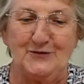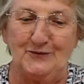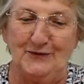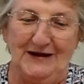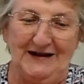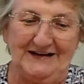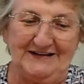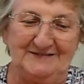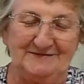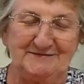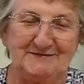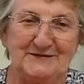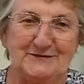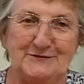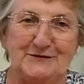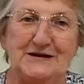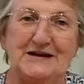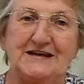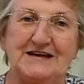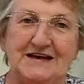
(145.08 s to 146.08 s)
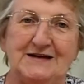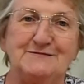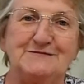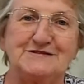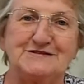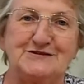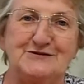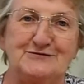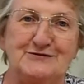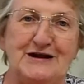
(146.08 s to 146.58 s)
Well, when it
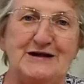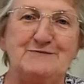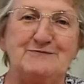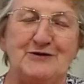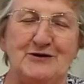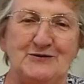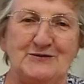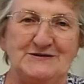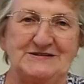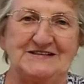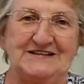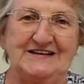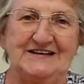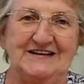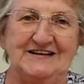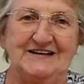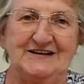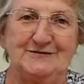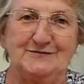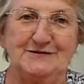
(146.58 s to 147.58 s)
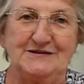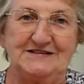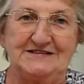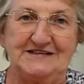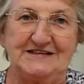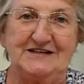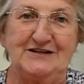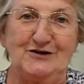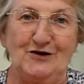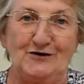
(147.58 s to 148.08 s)
comes to rainbows, we
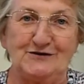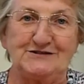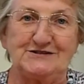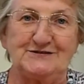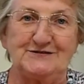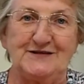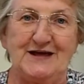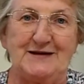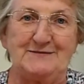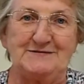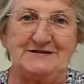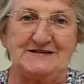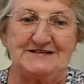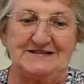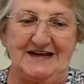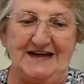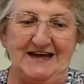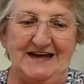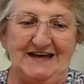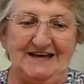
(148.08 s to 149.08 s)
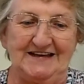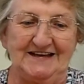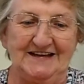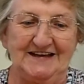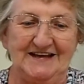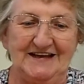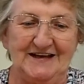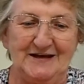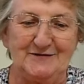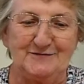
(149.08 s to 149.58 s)
see lots of them today,
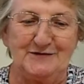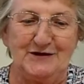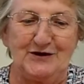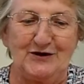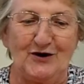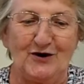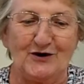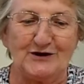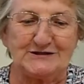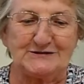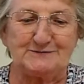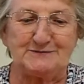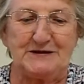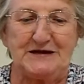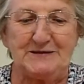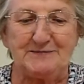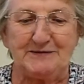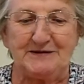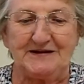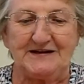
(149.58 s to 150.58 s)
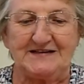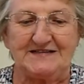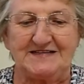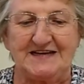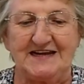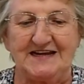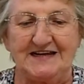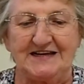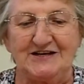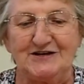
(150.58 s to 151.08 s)
because people are
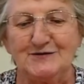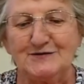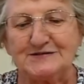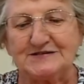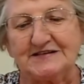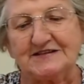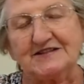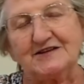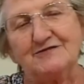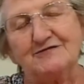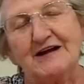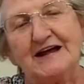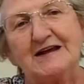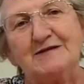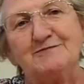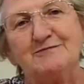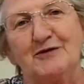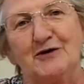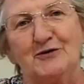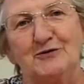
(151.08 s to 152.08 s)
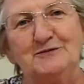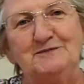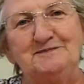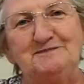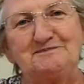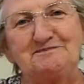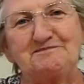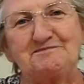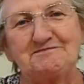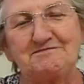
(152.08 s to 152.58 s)
using the rainbow
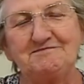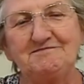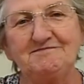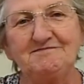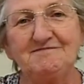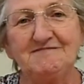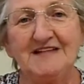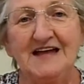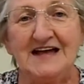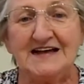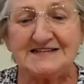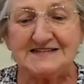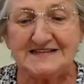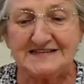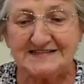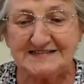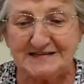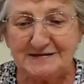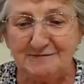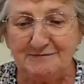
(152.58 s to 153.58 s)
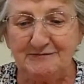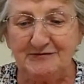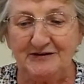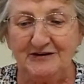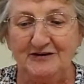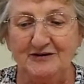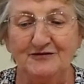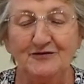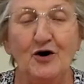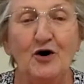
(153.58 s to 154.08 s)
as a
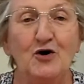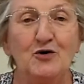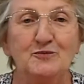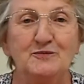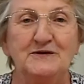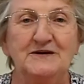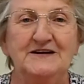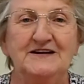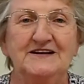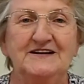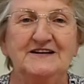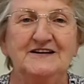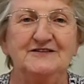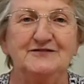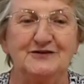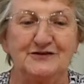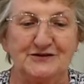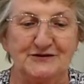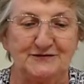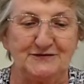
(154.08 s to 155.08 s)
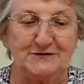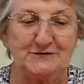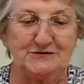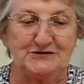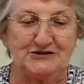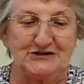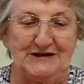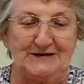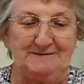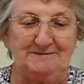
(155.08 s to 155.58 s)
symbol of hope for the
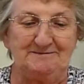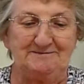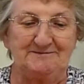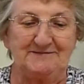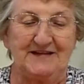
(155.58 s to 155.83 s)
future